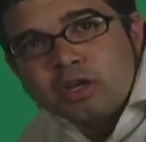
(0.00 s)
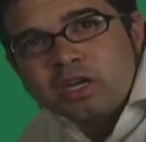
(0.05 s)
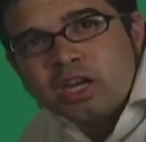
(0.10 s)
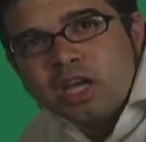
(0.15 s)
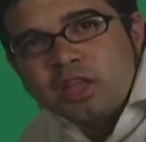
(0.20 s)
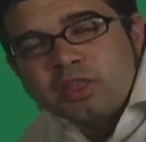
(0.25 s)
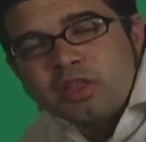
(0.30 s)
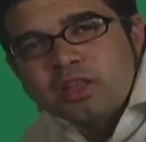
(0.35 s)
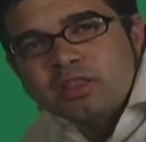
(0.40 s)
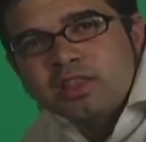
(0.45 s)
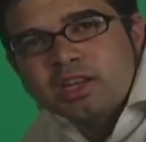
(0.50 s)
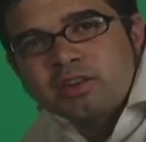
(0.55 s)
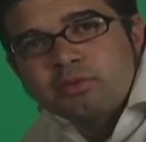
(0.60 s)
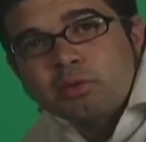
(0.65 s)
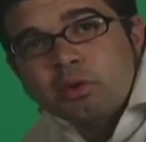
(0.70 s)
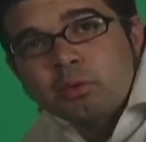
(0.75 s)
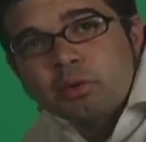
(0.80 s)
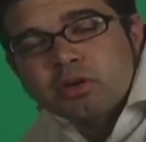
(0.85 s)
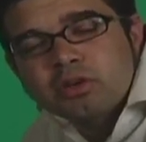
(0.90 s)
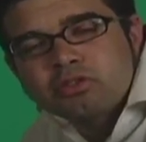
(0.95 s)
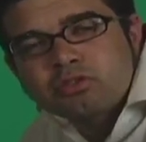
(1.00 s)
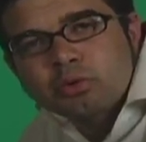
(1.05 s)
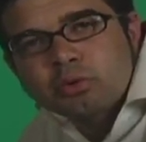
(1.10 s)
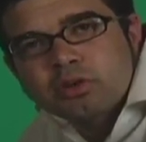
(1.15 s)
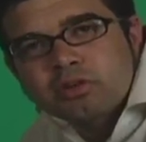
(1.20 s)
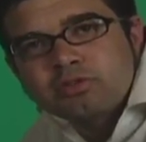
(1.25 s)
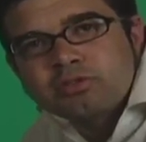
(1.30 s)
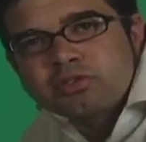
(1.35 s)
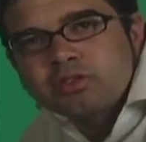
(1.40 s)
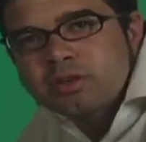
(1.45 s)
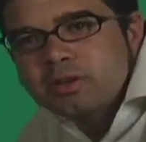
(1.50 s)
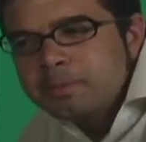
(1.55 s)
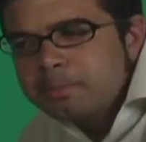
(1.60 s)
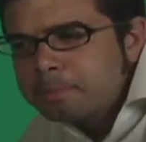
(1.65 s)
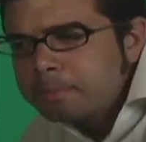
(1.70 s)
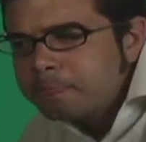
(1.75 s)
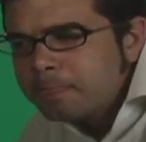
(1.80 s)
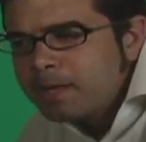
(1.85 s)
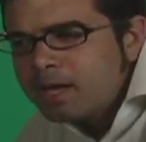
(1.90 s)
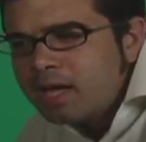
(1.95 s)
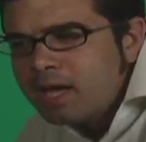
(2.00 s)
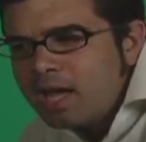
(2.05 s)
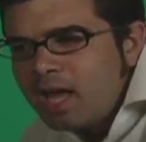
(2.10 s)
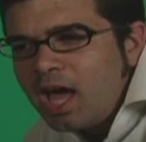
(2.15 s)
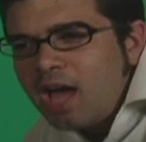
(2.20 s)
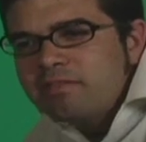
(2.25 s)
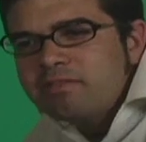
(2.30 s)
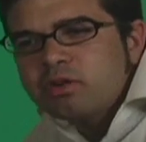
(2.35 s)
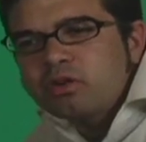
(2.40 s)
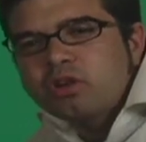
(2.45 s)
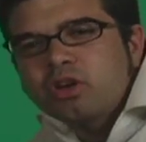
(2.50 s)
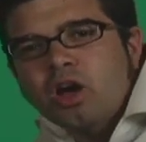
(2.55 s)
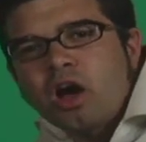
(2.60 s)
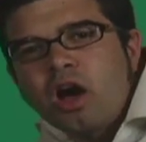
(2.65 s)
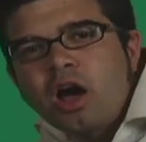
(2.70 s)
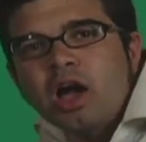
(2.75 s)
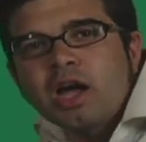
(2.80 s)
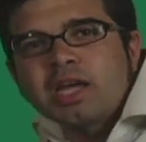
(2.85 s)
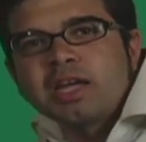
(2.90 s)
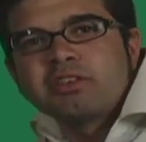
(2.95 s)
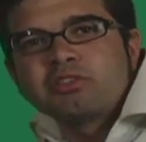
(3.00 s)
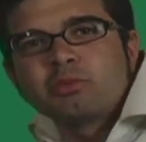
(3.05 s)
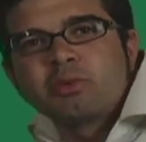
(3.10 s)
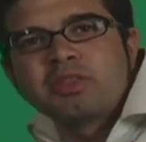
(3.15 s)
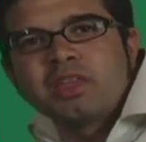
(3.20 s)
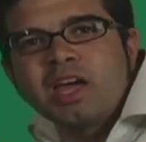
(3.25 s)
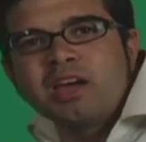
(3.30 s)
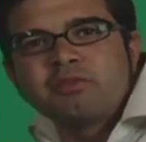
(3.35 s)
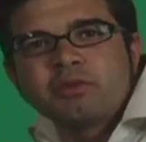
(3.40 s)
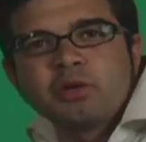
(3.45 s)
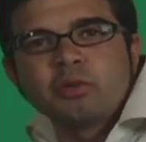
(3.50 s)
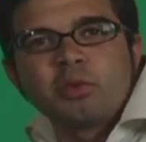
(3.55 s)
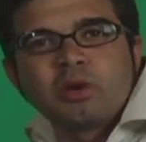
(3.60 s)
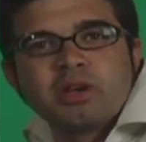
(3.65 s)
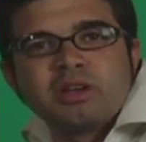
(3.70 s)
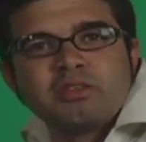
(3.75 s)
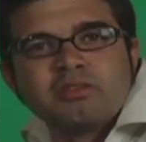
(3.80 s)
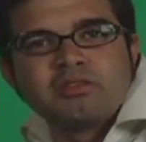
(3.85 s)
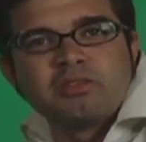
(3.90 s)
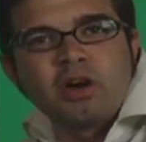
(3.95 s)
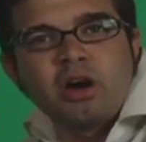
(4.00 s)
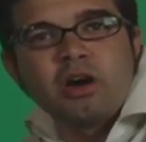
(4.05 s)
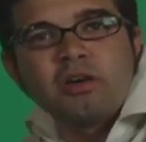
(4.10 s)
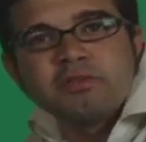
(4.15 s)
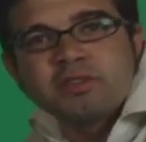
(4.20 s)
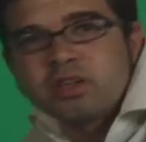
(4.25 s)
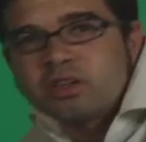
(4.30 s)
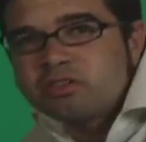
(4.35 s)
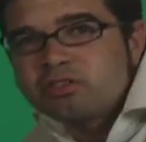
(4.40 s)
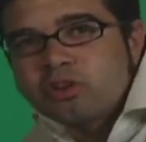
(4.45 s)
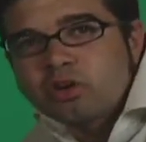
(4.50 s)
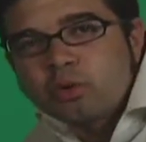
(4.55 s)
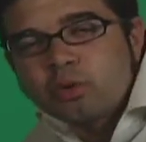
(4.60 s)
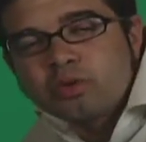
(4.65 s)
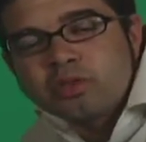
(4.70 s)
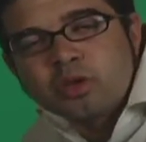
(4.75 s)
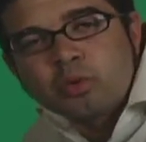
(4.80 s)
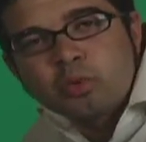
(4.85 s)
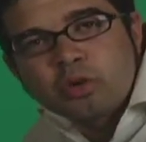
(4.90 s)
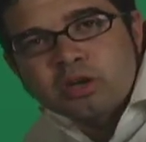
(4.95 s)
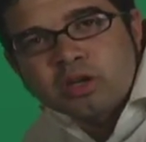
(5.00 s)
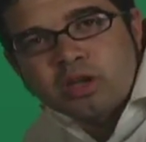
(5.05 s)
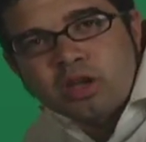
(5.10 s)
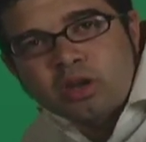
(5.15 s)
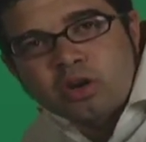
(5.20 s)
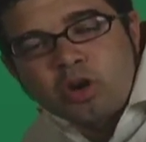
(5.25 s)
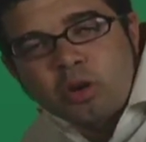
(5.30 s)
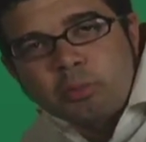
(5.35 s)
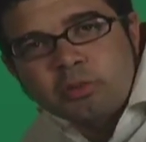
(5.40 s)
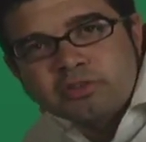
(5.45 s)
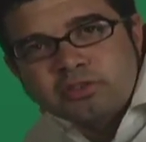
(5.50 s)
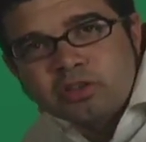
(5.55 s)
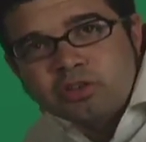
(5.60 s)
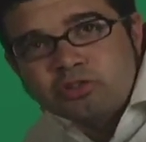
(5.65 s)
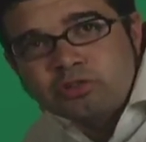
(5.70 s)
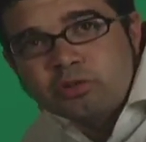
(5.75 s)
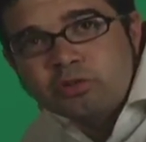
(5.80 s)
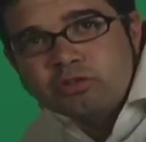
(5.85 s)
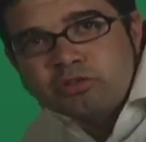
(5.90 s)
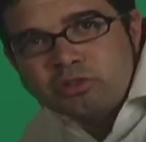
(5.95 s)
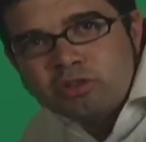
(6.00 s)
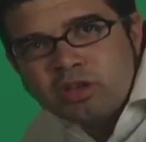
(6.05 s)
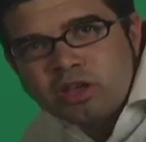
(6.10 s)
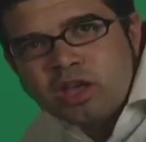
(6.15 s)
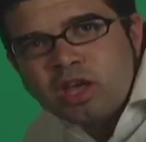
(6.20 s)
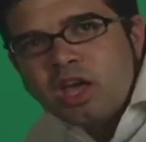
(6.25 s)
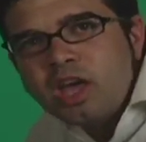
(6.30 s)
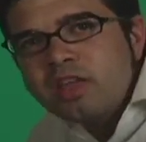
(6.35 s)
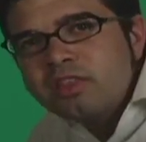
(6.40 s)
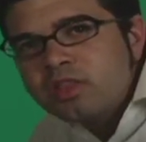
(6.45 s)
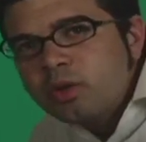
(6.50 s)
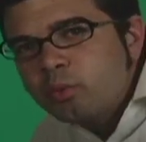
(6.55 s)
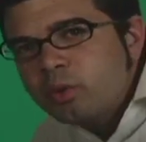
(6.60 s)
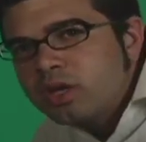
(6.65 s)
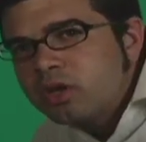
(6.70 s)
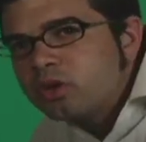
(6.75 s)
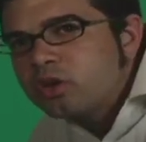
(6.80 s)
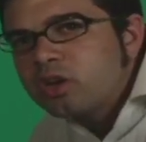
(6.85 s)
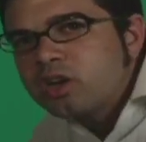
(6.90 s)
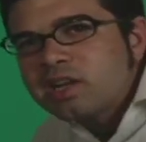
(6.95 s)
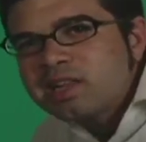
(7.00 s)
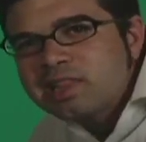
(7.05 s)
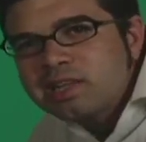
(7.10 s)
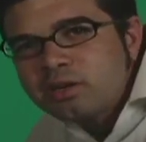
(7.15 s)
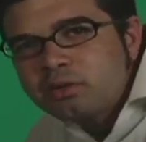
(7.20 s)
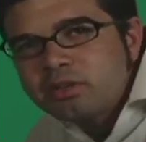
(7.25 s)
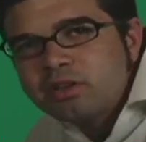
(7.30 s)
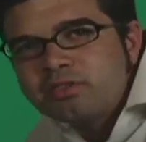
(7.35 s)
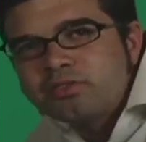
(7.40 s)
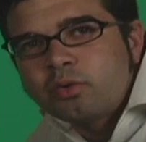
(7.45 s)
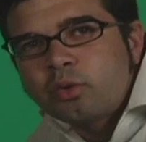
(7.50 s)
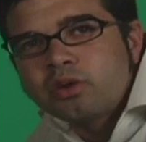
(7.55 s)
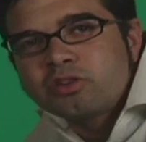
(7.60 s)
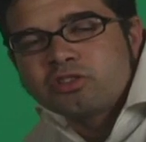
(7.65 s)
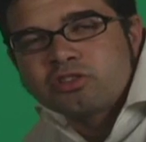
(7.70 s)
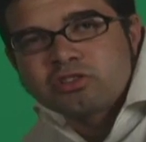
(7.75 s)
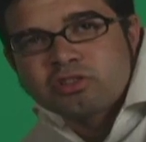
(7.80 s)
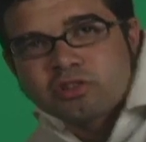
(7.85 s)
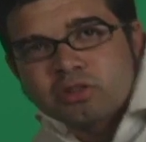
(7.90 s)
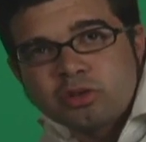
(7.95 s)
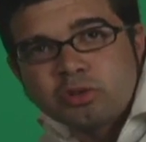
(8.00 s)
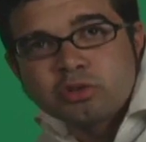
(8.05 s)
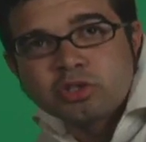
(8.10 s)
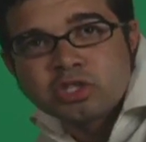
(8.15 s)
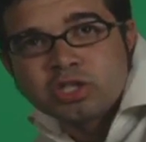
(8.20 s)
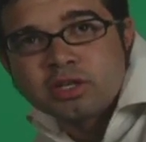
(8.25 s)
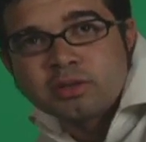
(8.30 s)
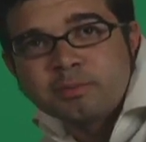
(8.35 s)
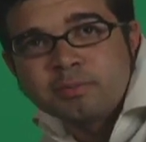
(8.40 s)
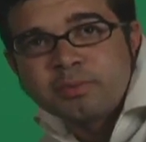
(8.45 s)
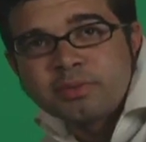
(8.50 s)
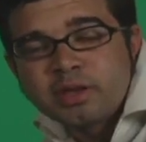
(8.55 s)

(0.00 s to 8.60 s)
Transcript: And I think that if we were to sort of have a caucus with everyone involved that's currently working on homeless issues, that we could clearly forge a solution.